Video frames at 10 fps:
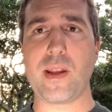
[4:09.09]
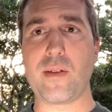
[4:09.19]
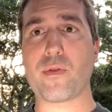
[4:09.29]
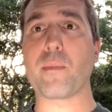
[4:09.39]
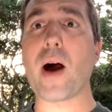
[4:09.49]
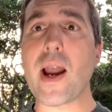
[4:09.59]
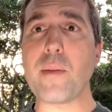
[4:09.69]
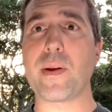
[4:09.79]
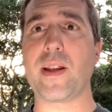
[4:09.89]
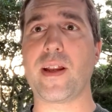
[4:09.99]
from my
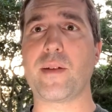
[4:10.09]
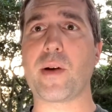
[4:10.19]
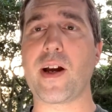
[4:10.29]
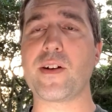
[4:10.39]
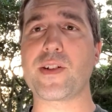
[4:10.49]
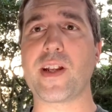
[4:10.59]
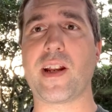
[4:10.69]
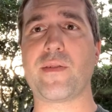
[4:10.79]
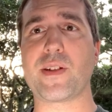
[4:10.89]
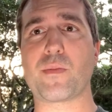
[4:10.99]
opinion, my
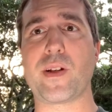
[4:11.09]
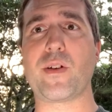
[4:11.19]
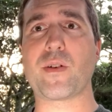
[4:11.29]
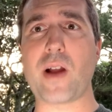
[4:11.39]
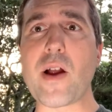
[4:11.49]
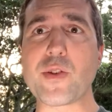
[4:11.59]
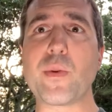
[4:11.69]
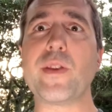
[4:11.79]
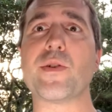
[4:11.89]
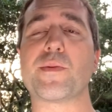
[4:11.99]
understanding is when you're
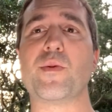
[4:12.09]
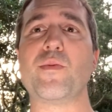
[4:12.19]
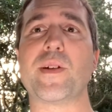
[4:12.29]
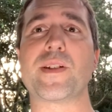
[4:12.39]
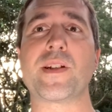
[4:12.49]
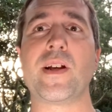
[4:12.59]
doing those movements,